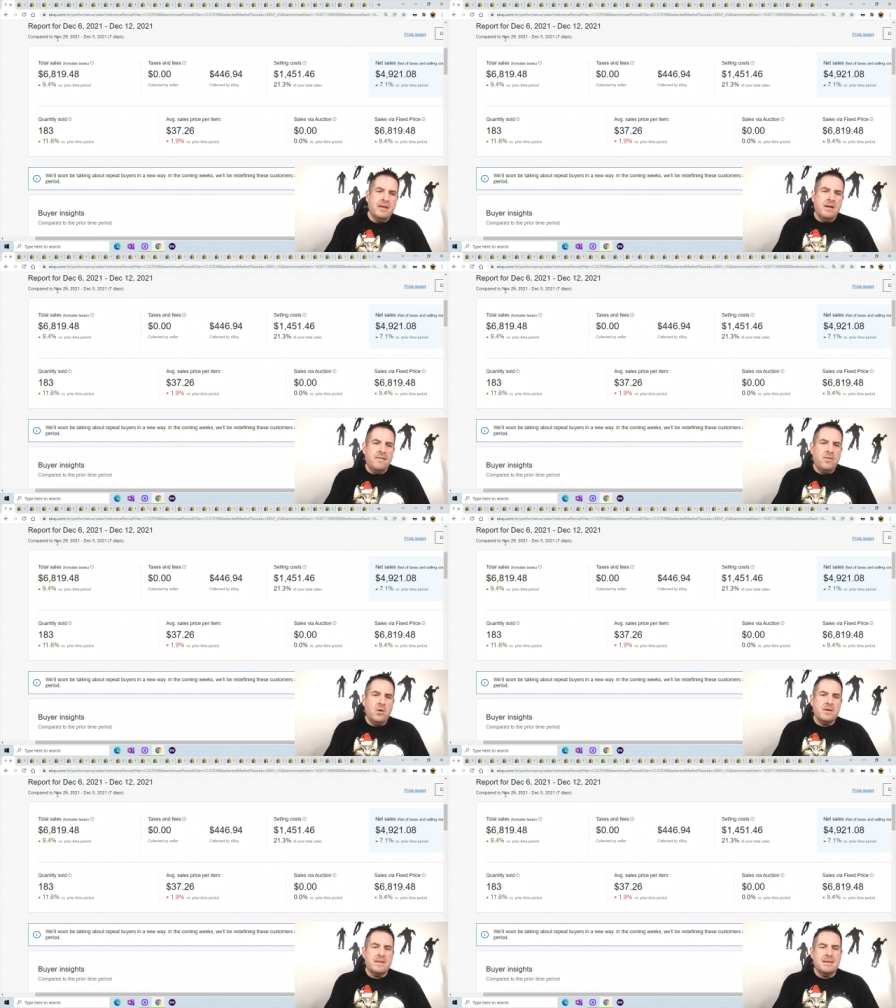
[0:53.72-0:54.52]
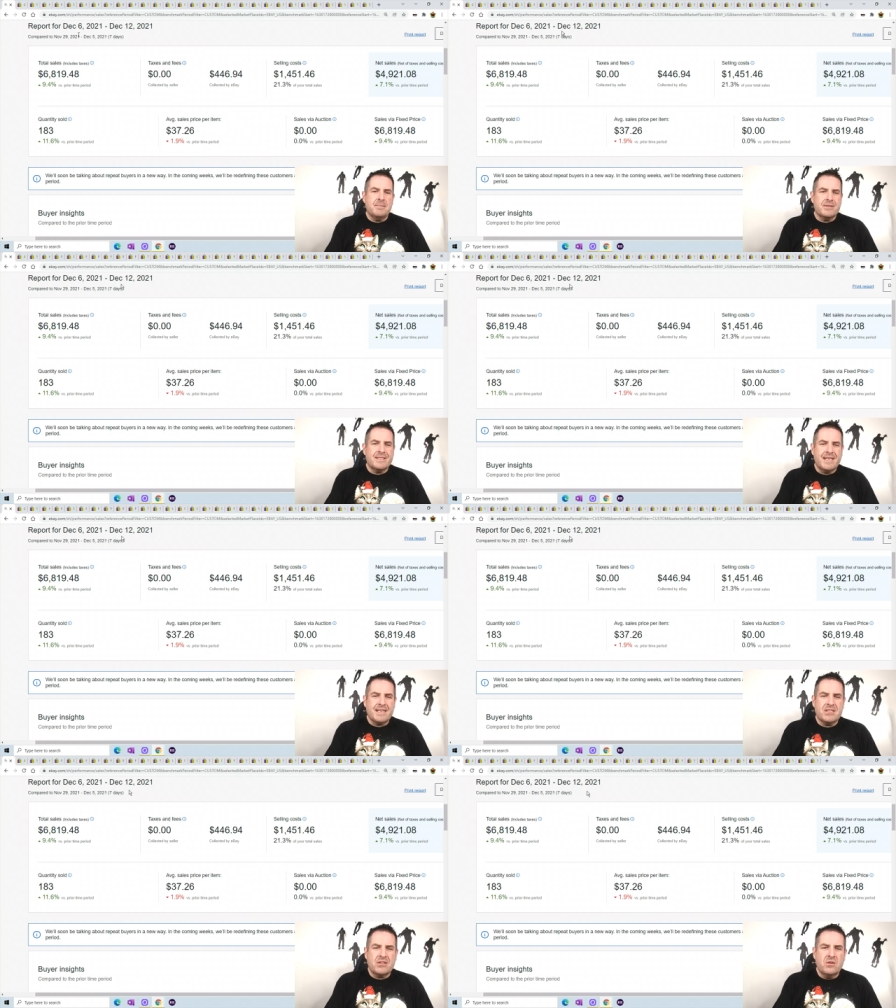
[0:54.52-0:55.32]
For December
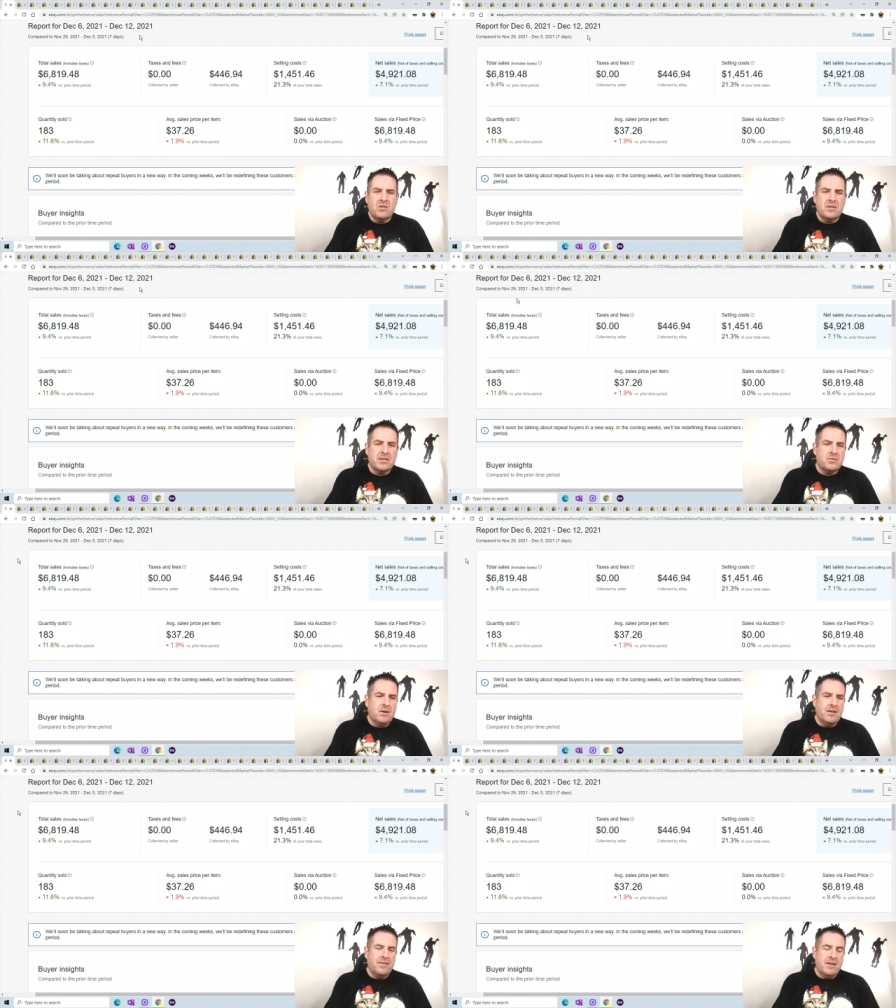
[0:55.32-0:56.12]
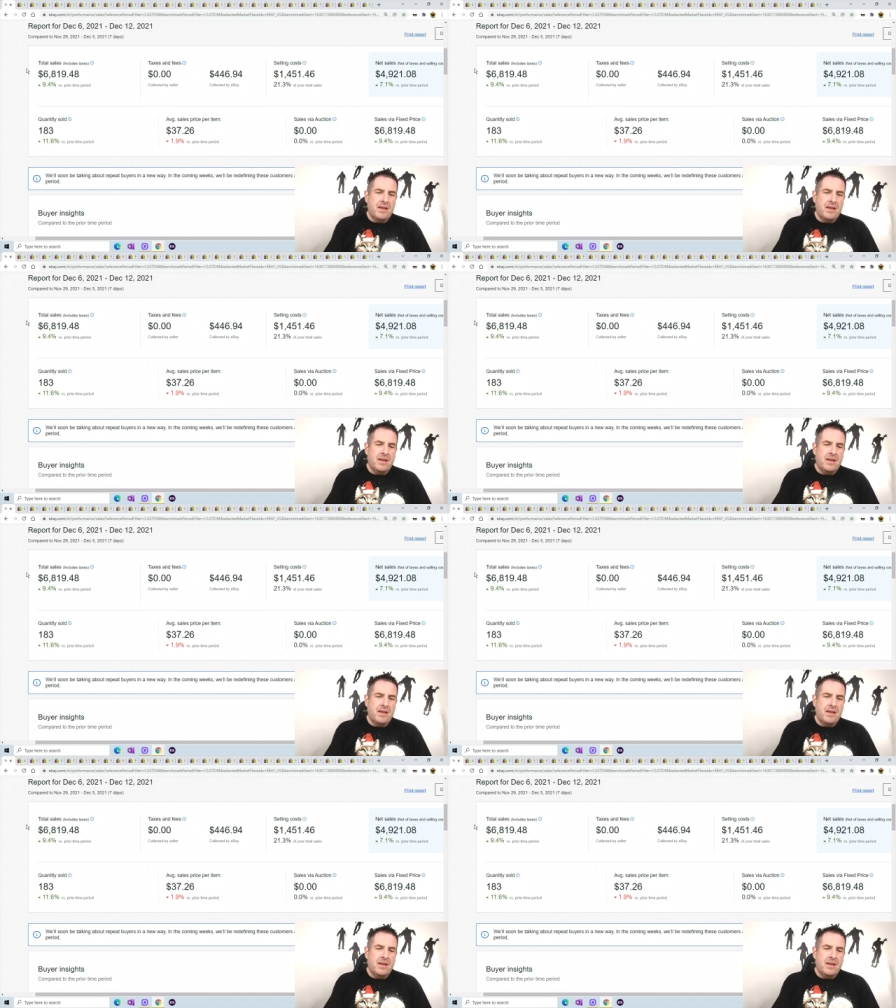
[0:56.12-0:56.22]
sixth through the twelfth,